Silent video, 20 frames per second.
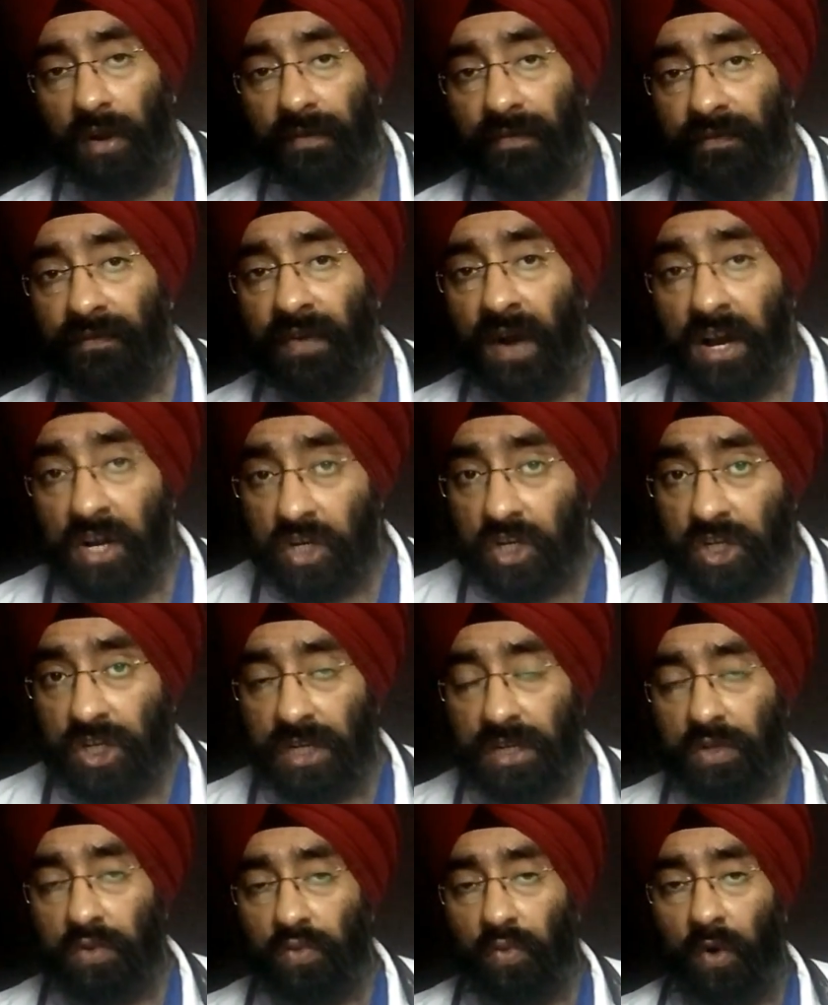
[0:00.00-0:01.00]

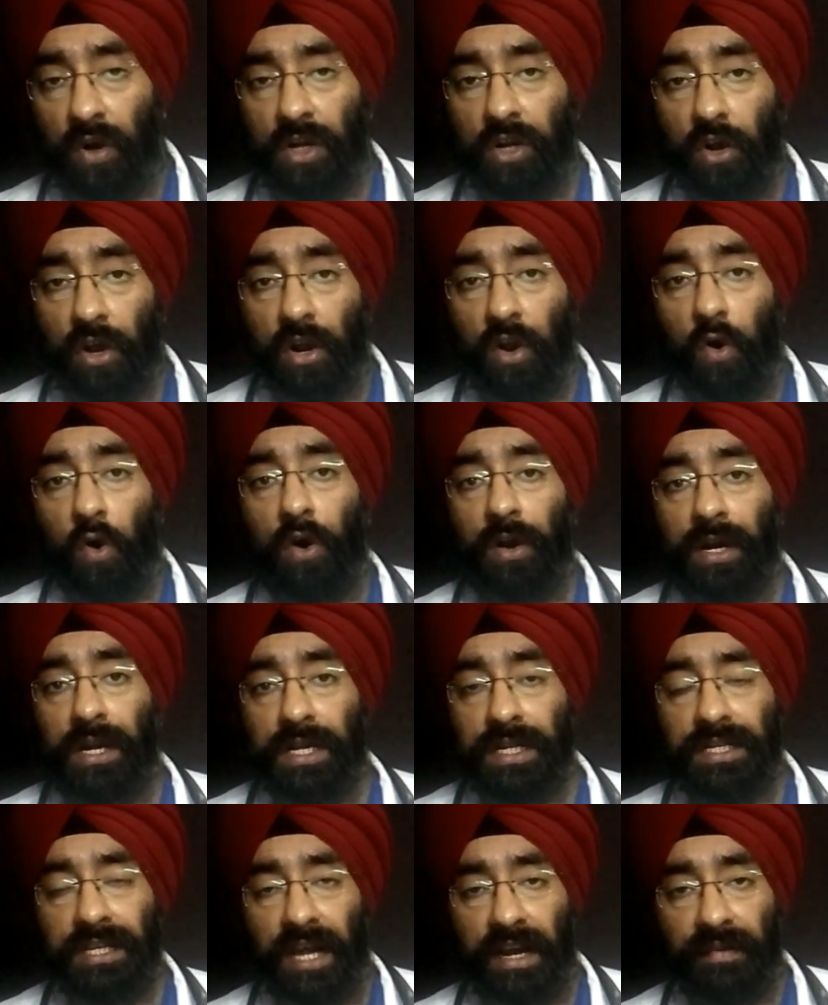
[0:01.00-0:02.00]
functions, what all
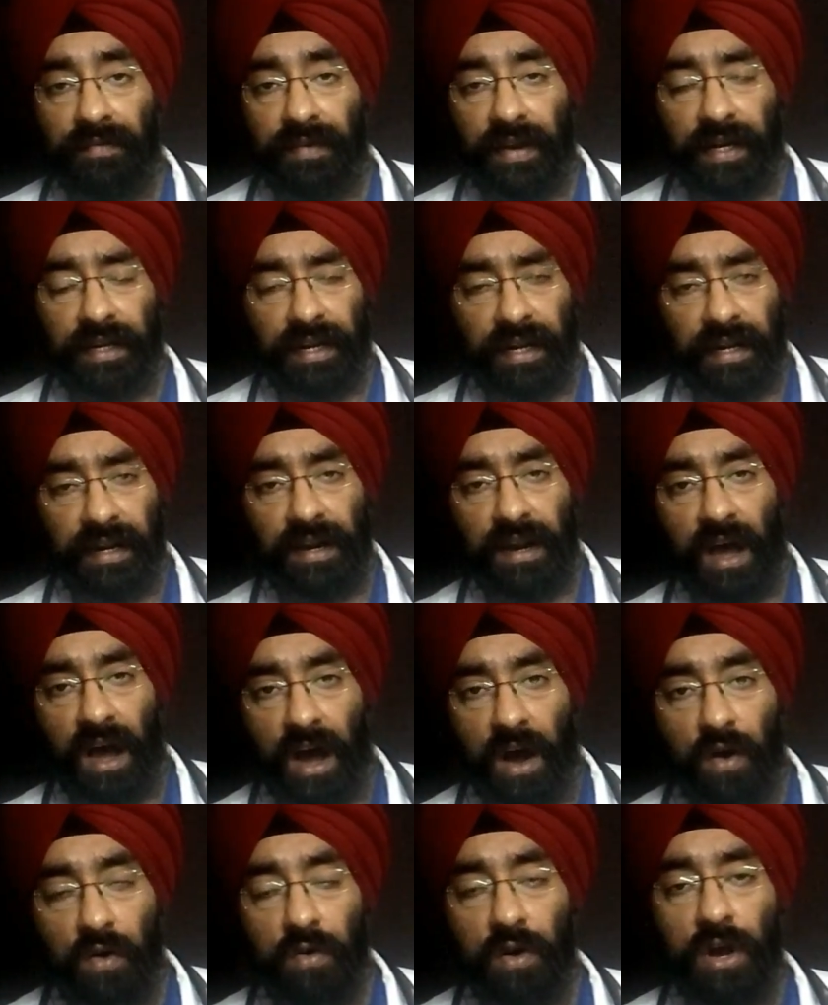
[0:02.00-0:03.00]
organs are affected, and
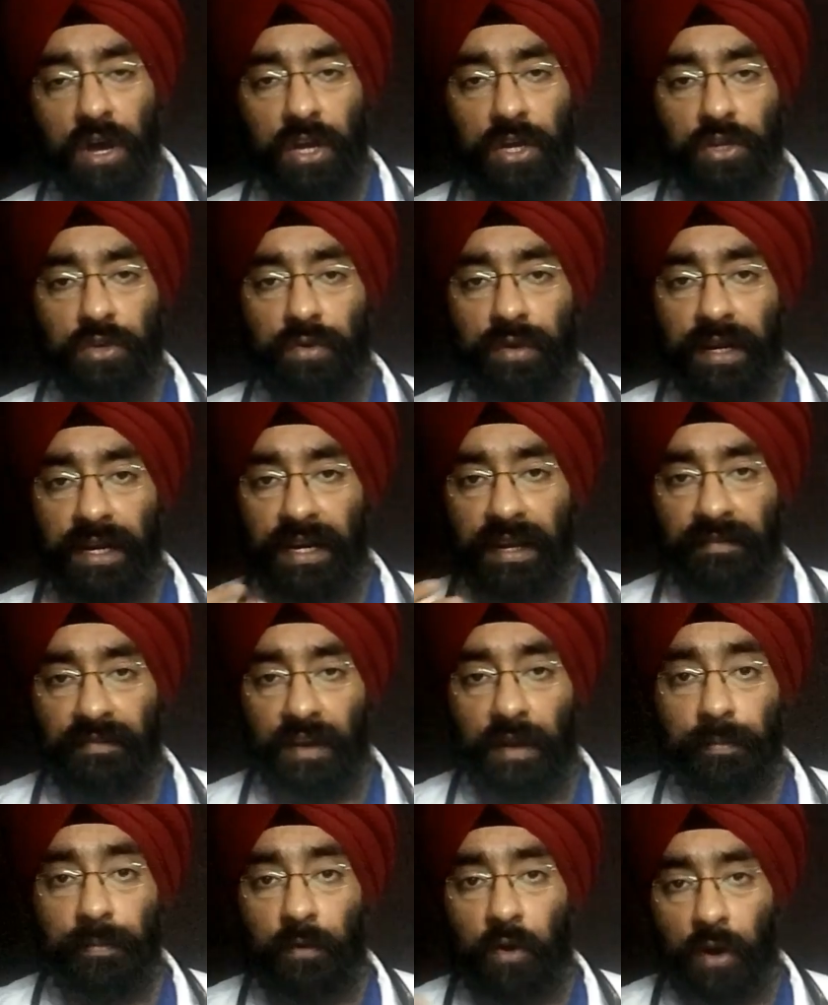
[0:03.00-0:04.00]
how you can
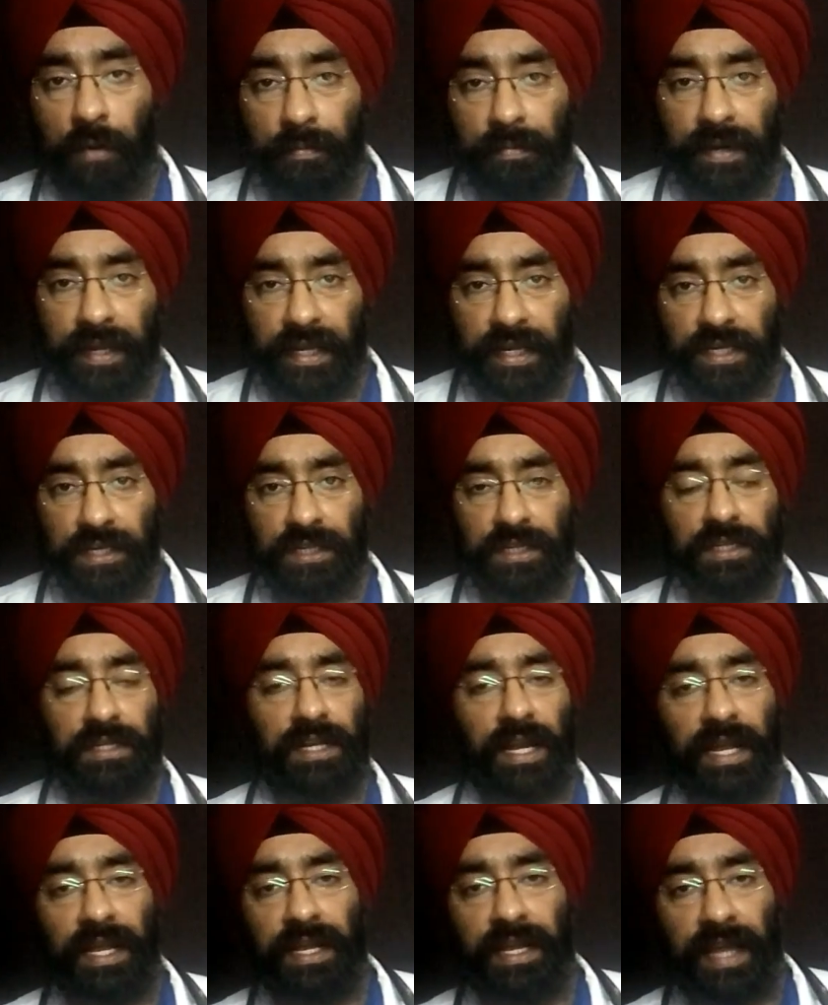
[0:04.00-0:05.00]
develop
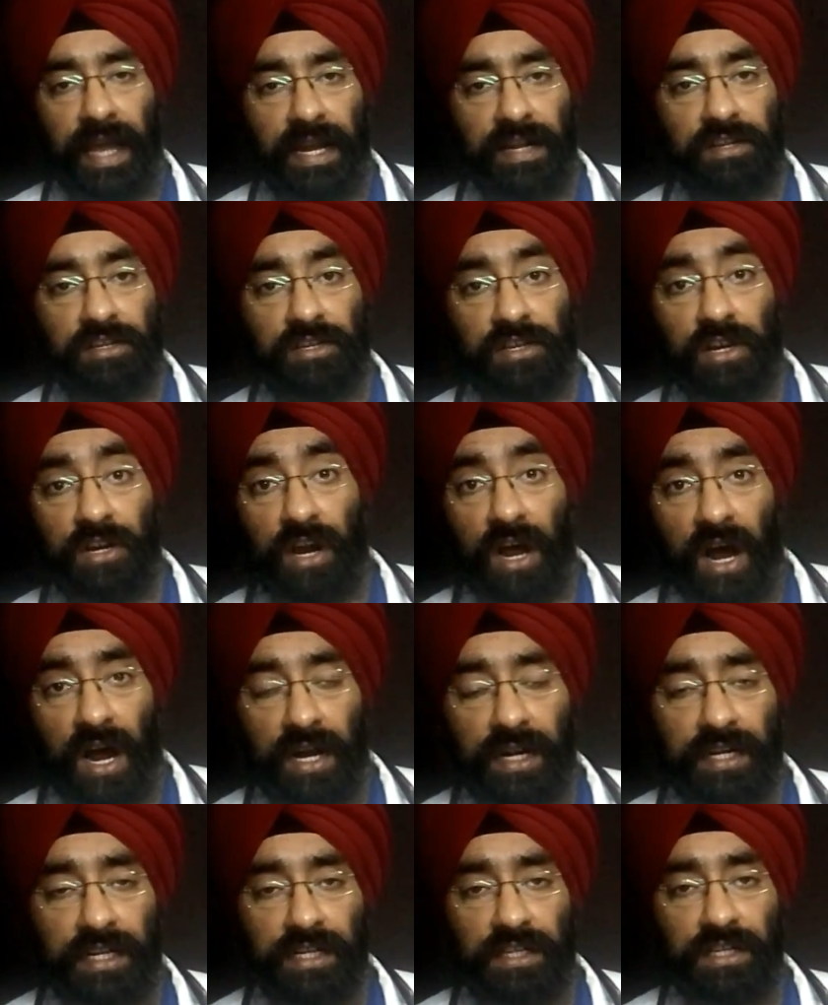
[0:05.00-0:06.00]
complications like cancer,
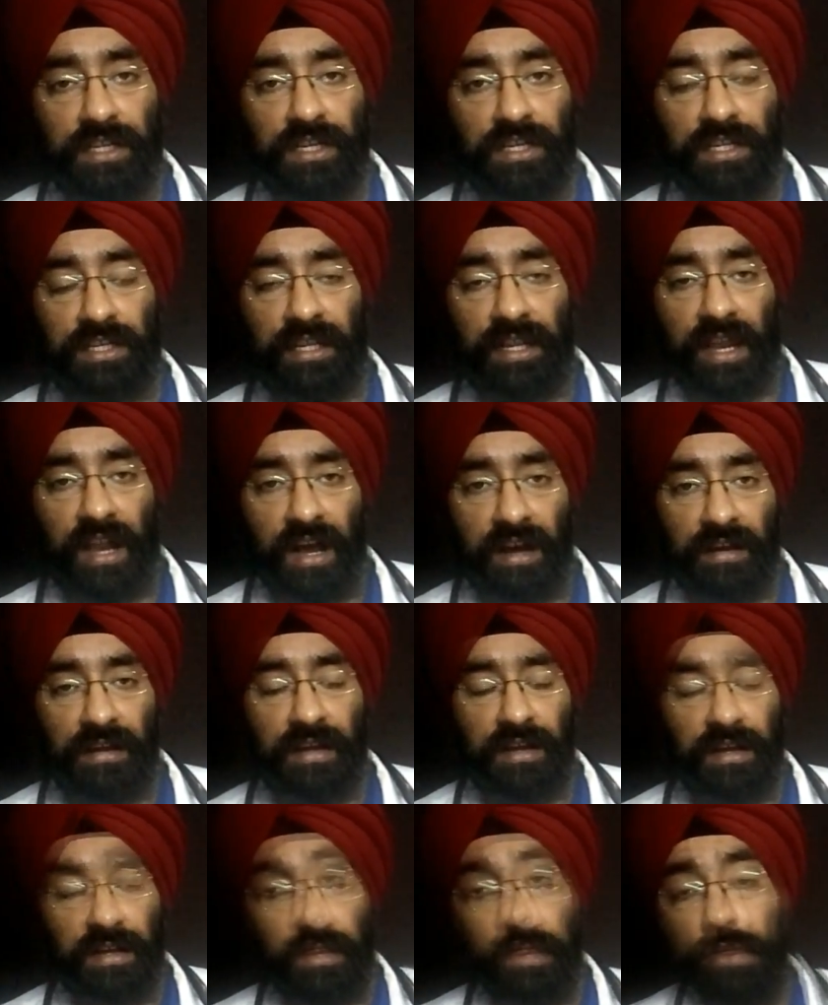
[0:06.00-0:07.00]
heart disease, lung,